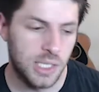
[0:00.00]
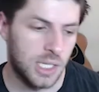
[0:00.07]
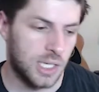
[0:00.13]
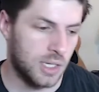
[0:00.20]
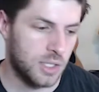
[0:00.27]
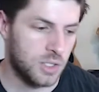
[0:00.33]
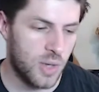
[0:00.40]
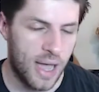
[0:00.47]

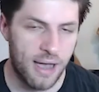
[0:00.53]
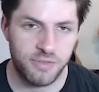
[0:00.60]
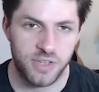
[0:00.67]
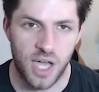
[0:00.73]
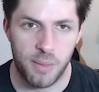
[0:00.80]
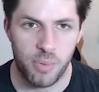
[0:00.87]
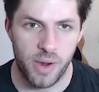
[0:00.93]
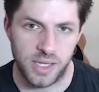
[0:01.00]
you have to
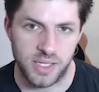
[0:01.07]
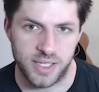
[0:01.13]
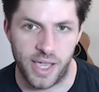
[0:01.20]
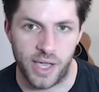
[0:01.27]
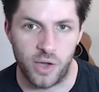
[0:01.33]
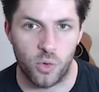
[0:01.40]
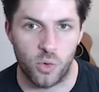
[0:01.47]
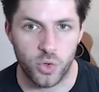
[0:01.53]
operate at
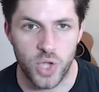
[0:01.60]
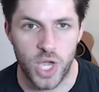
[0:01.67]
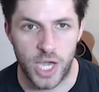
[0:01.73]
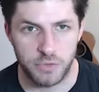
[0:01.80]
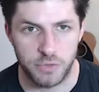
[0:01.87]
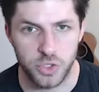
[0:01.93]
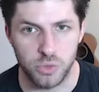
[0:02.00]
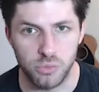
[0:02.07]
scale, or you have
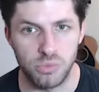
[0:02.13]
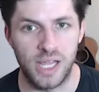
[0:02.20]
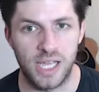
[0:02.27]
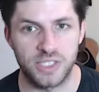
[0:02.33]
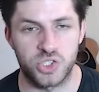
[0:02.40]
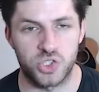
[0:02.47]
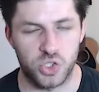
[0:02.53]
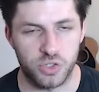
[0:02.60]
to do less
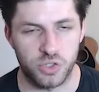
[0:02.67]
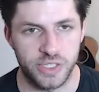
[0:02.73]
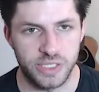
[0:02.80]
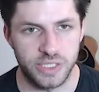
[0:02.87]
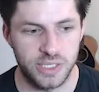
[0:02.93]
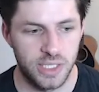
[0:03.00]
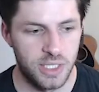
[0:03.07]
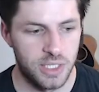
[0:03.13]

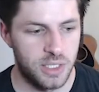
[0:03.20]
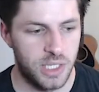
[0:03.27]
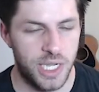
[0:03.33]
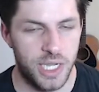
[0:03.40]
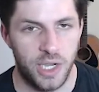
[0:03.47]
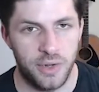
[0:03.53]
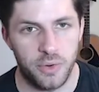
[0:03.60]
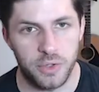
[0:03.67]
service
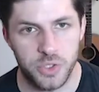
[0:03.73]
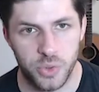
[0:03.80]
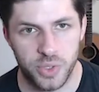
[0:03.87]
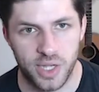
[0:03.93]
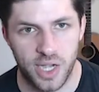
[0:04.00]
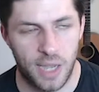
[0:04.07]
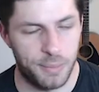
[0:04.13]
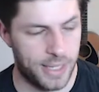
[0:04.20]
in order to
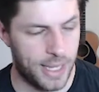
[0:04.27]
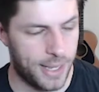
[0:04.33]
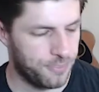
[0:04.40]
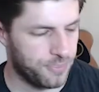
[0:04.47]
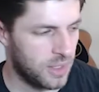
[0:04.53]
accommodate.